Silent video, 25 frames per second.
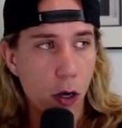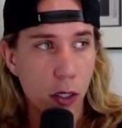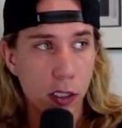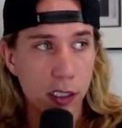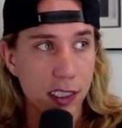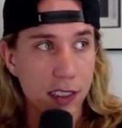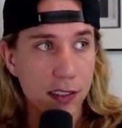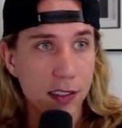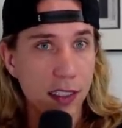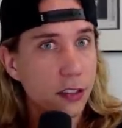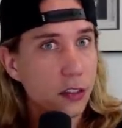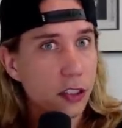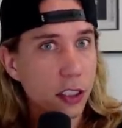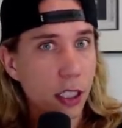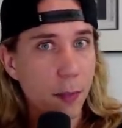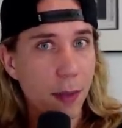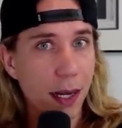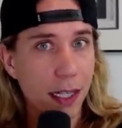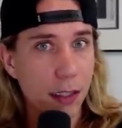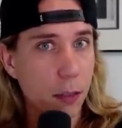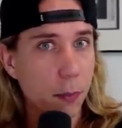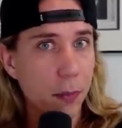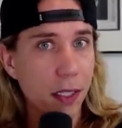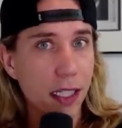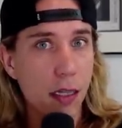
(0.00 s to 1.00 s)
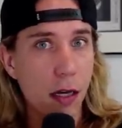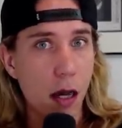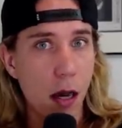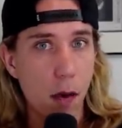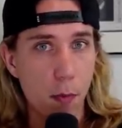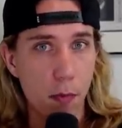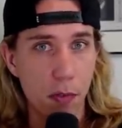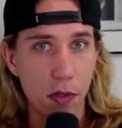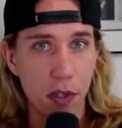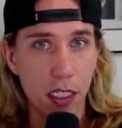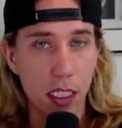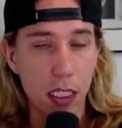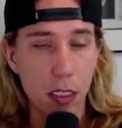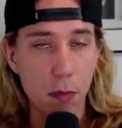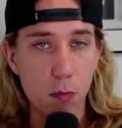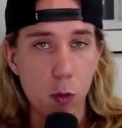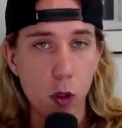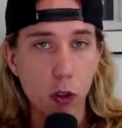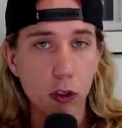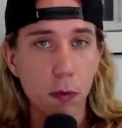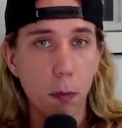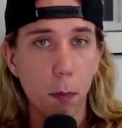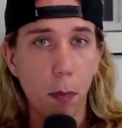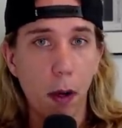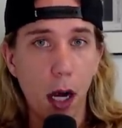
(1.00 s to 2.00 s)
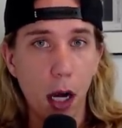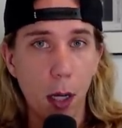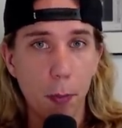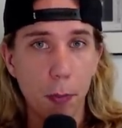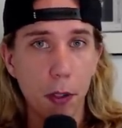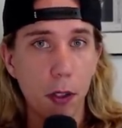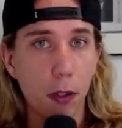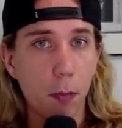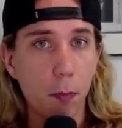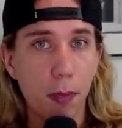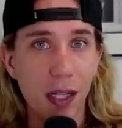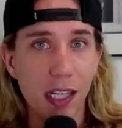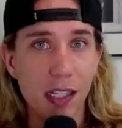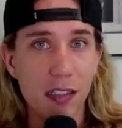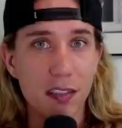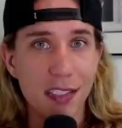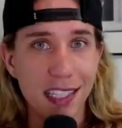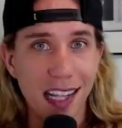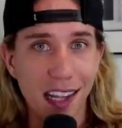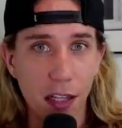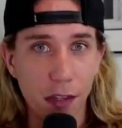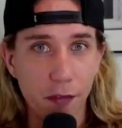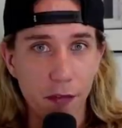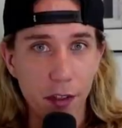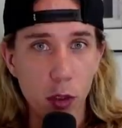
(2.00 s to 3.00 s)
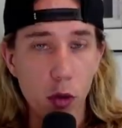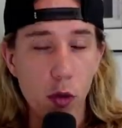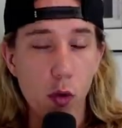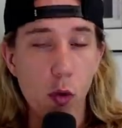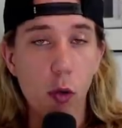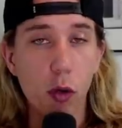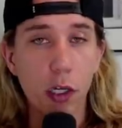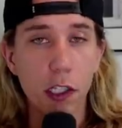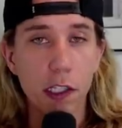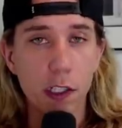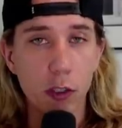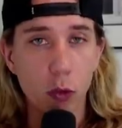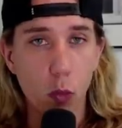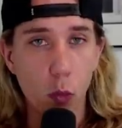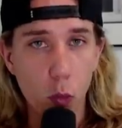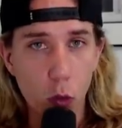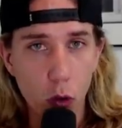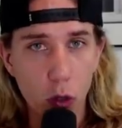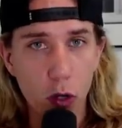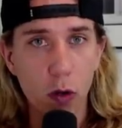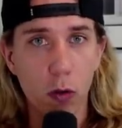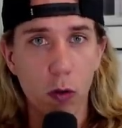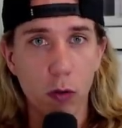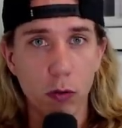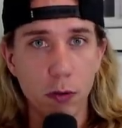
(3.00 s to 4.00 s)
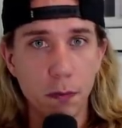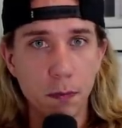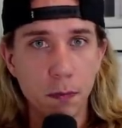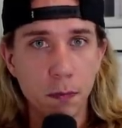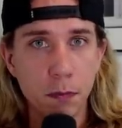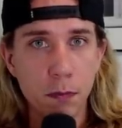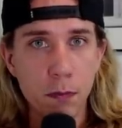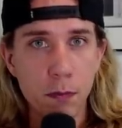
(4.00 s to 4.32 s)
uh, essentially about to become the most popular, best-selling vehicle in the world,